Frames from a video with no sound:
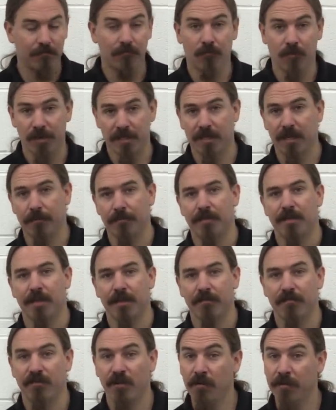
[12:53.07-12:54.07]
once I'm
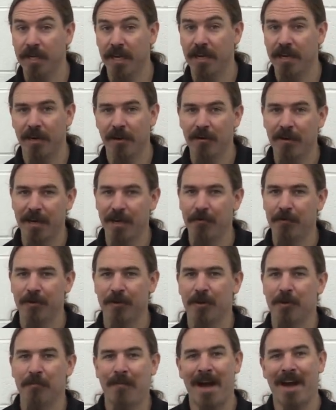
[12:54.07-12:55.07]
done filming it here, it will
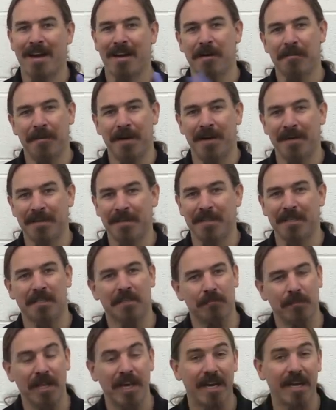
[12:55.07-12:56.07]
go back up on
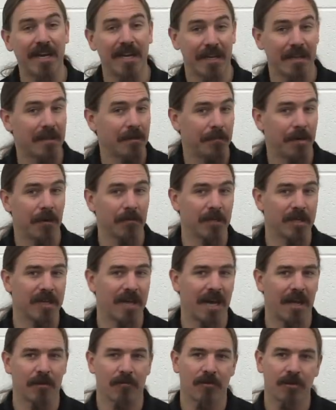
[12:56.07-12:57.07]
display in the public
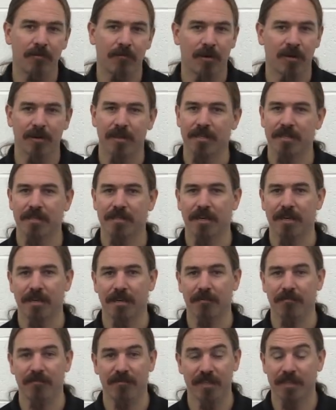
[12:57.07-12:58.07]
gallery where it's
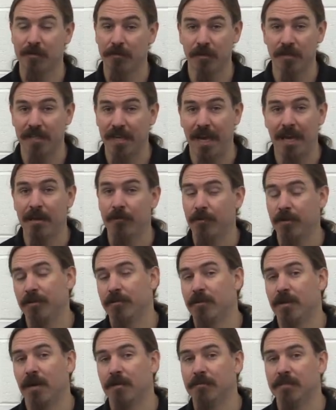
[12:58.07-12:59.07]
uh, visible to anyone
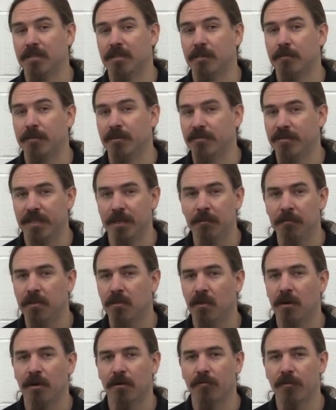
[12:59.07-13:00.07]
who comes to the museum,
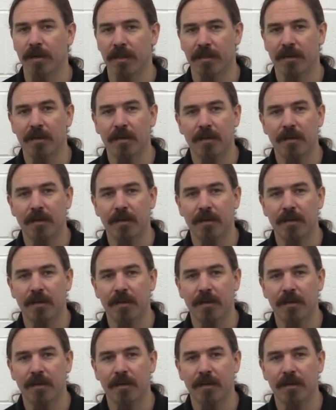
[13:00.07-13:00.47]
along with